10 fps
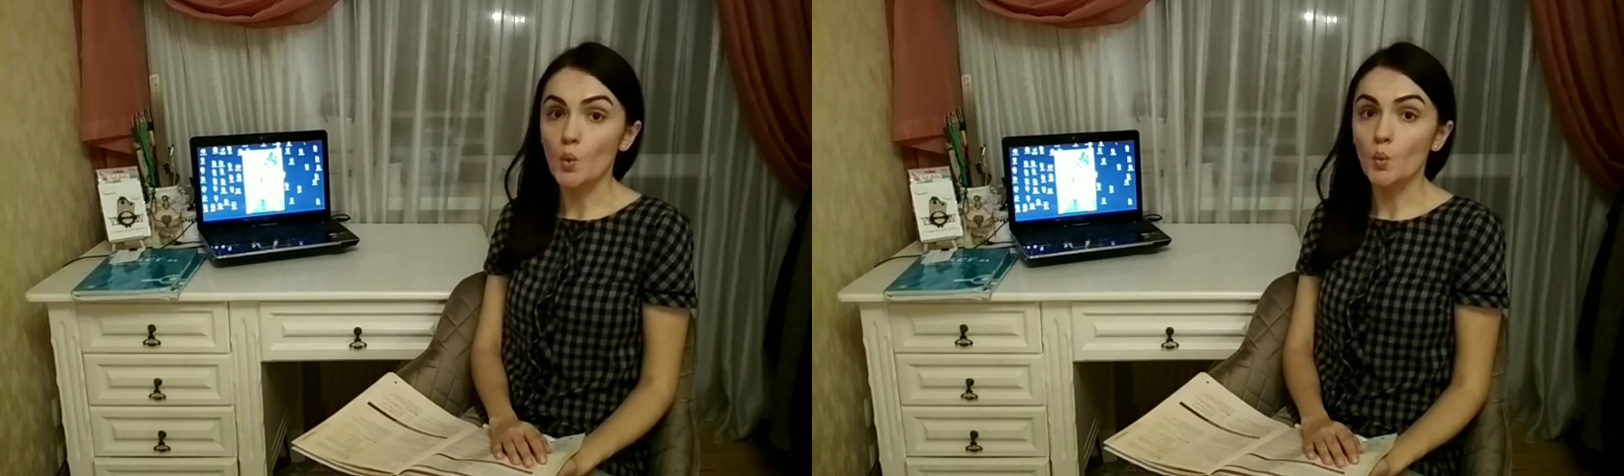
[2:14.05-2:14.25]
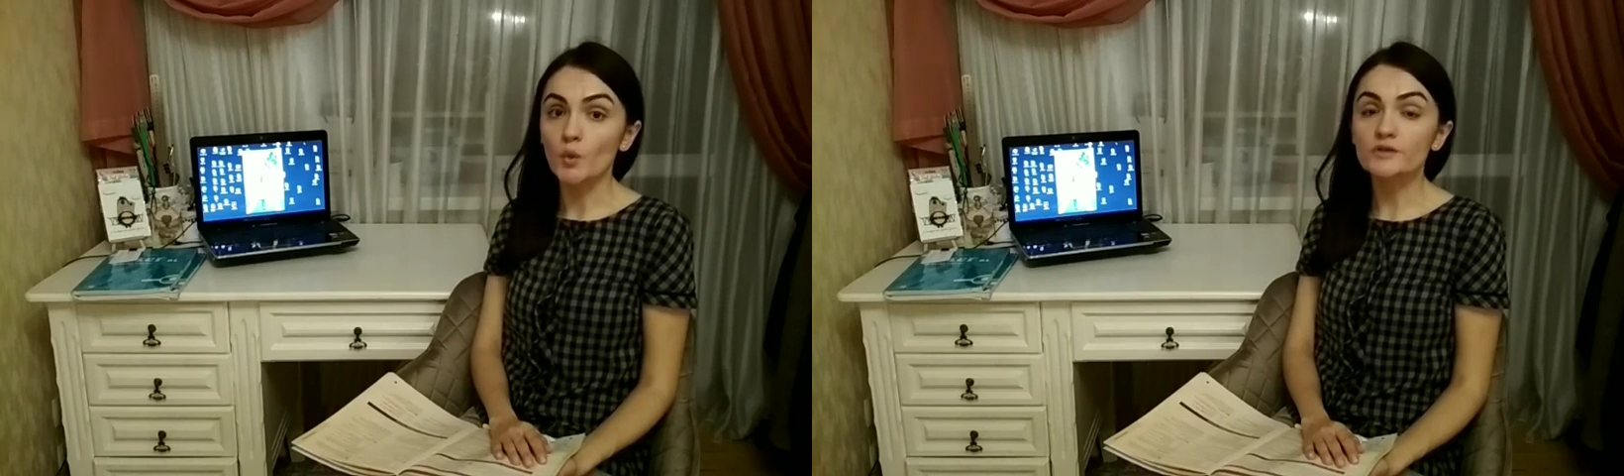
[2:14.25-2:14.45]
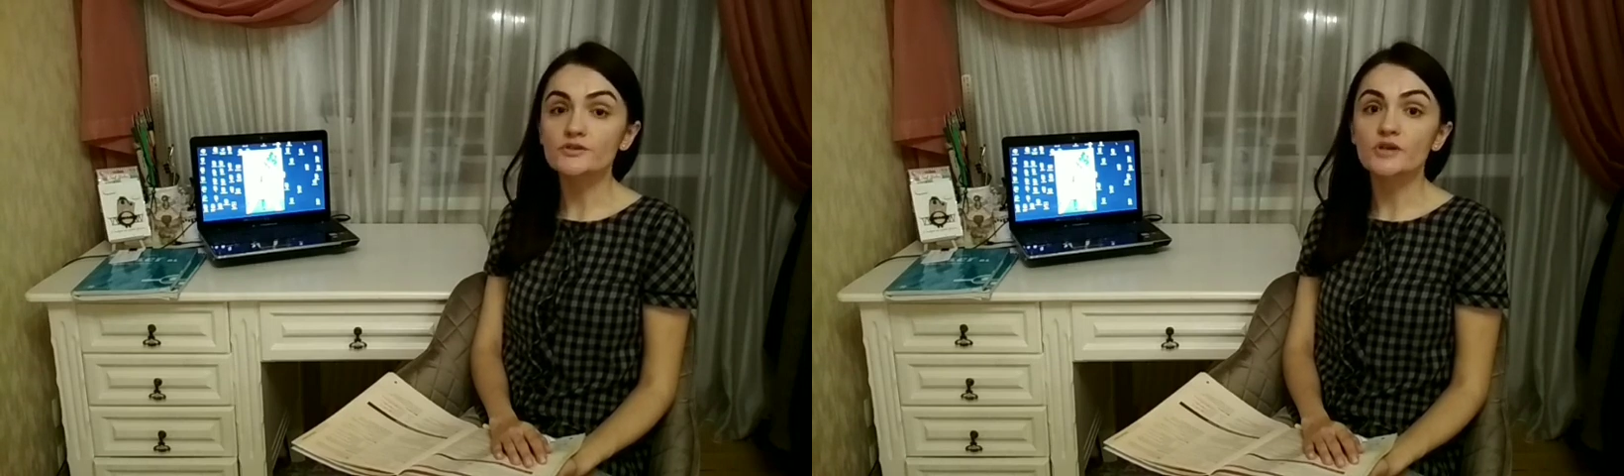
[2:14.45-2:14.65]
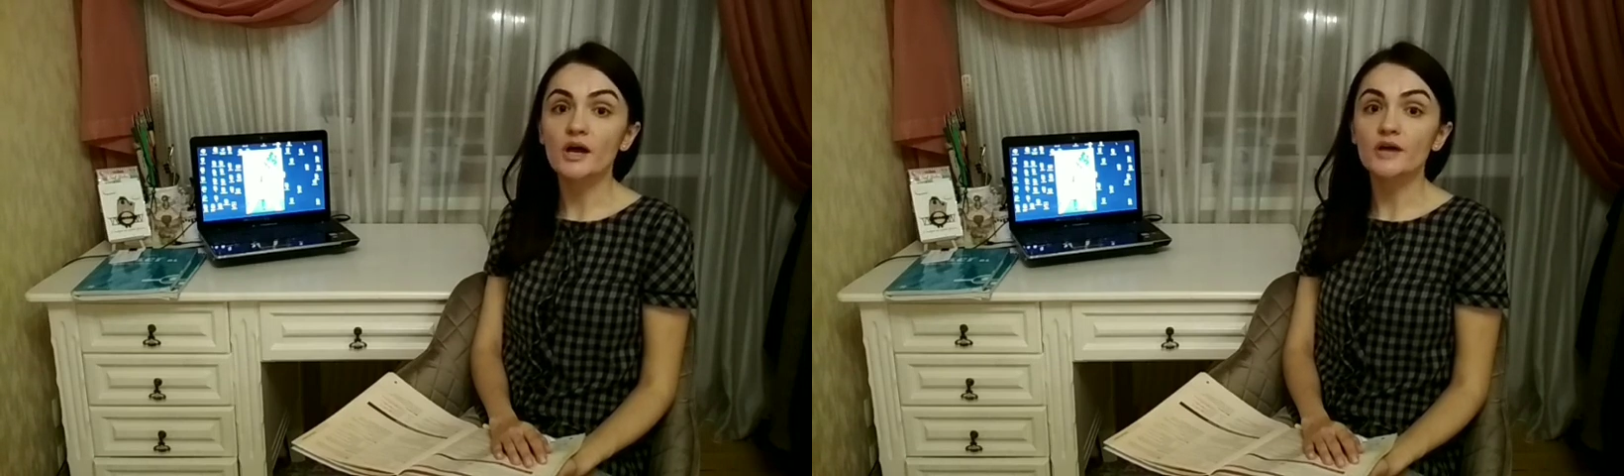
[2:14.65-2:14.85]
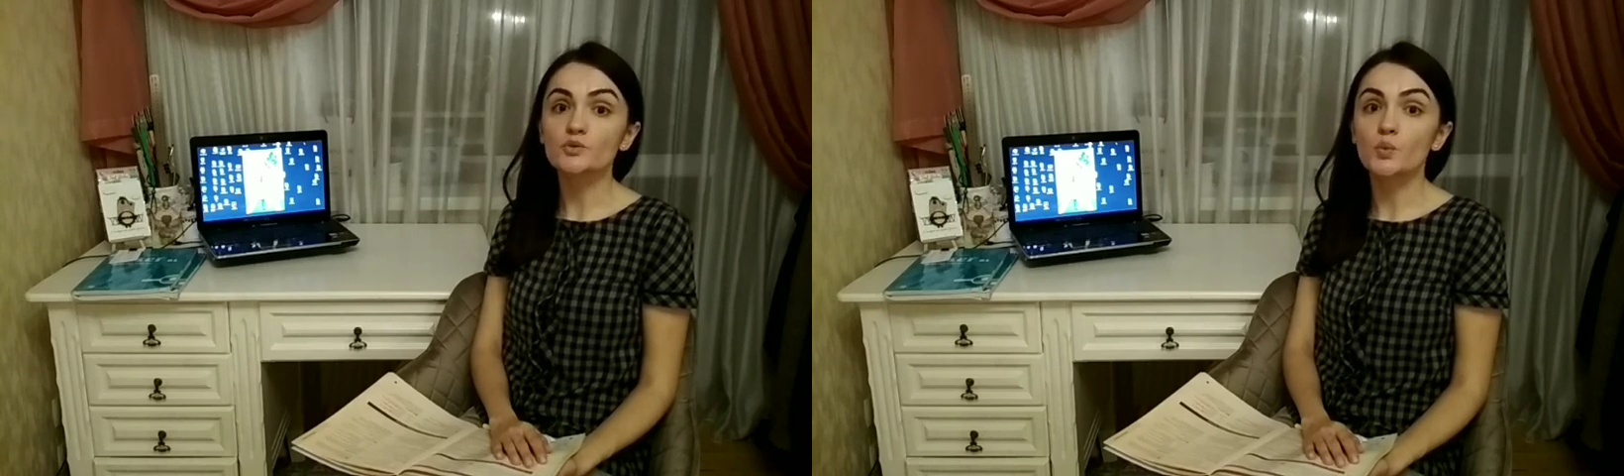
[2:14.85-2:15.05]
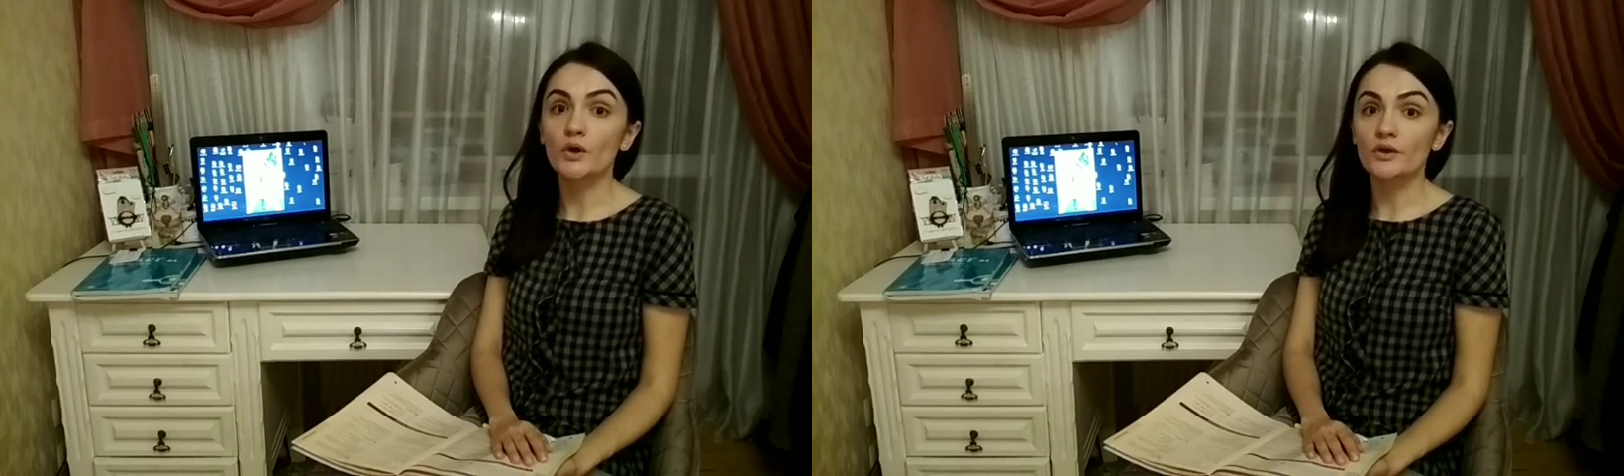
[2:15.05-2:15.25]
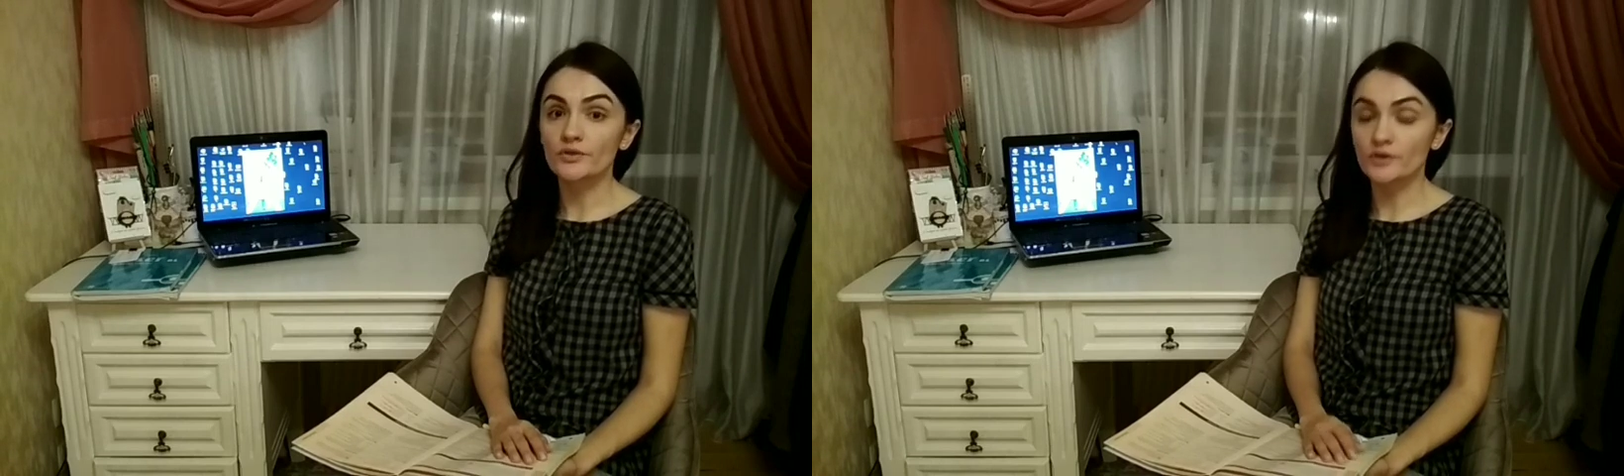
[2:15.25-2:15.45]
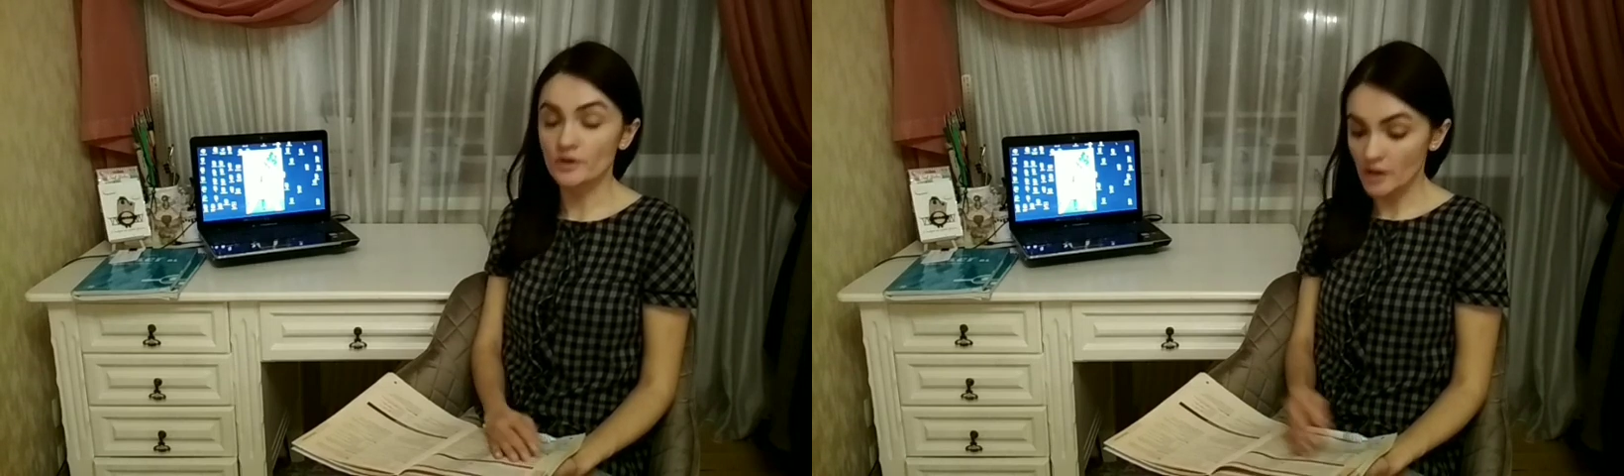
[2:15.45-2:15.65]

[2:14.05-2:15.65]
We'll start with